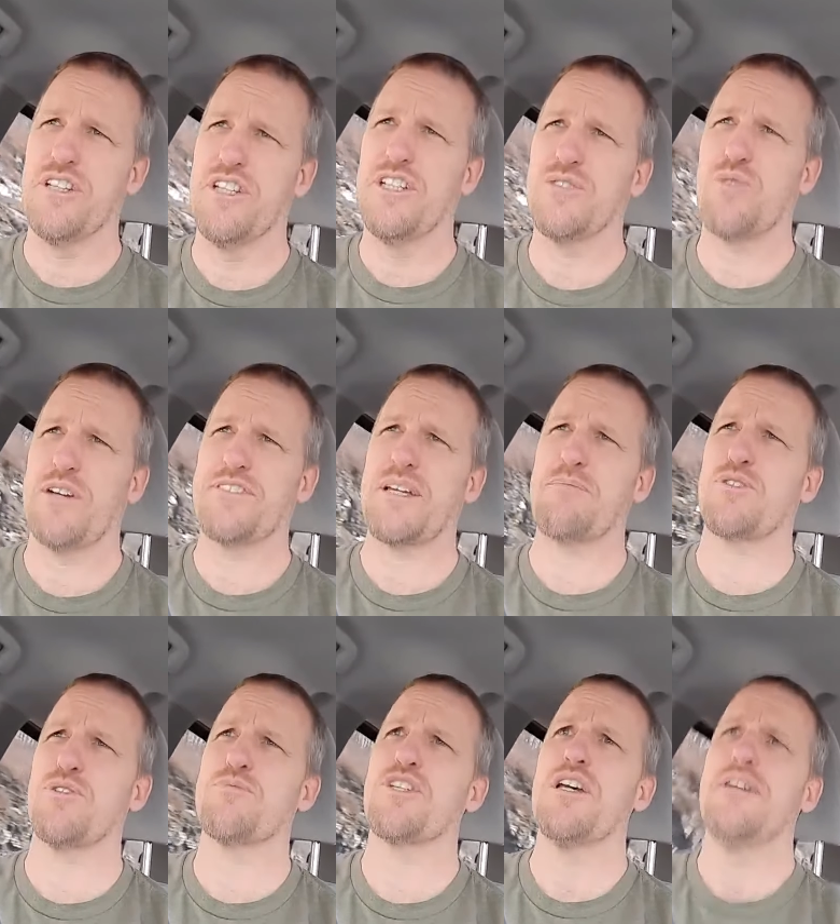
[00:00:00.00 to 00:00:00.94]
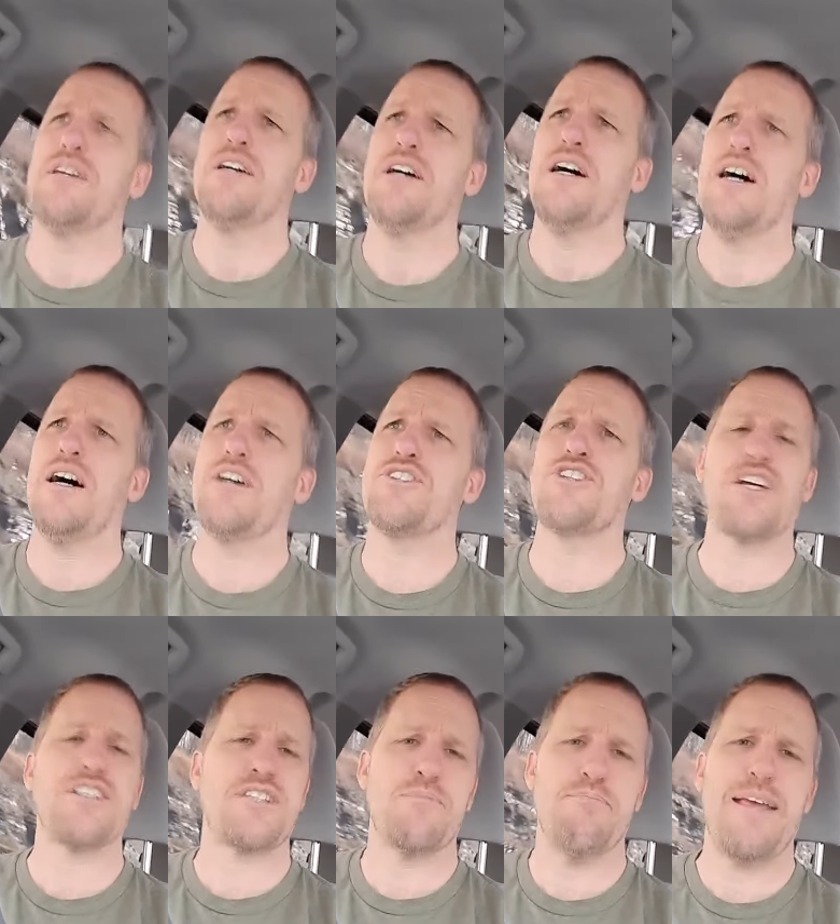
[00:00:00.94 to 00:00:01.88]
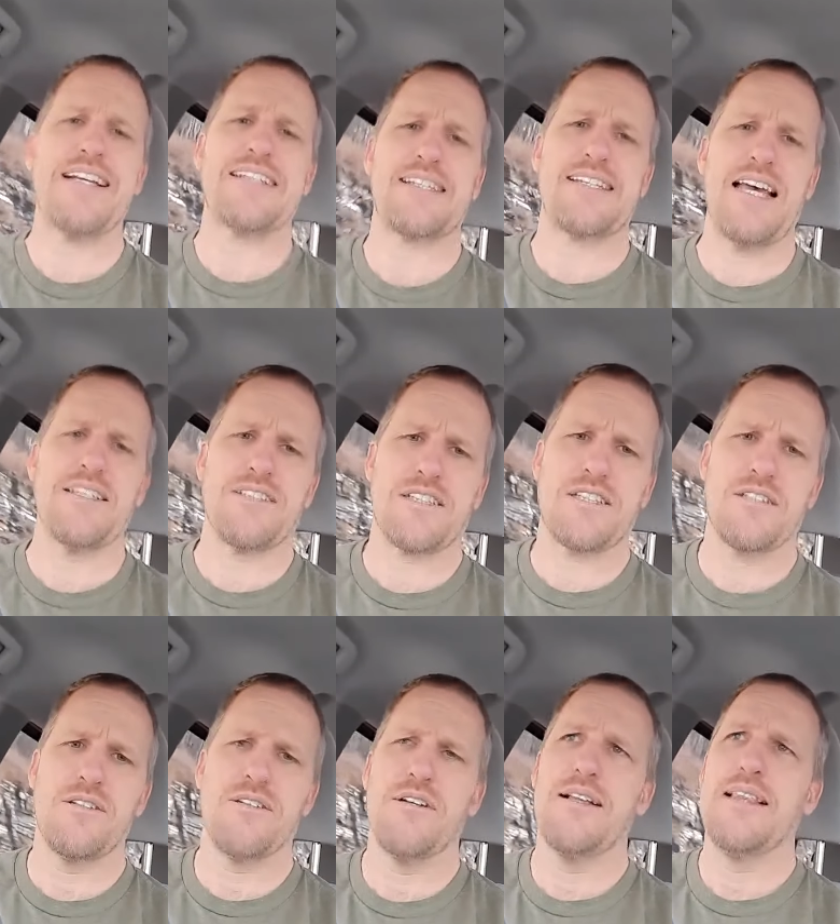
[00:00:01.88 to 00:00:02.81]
12-step groups doesn't make sense.